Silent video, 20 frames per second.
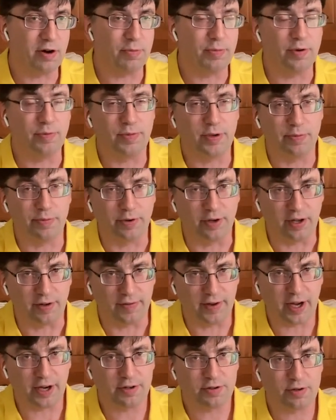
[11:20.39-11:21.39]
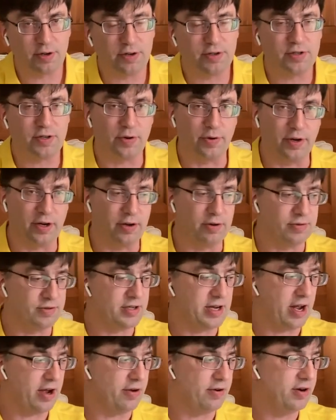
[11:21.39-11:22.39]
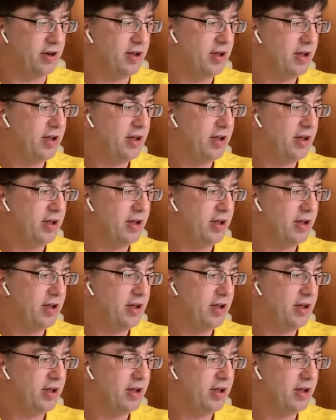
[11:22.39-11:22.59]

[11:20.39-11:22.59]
but people give extra, so it goes down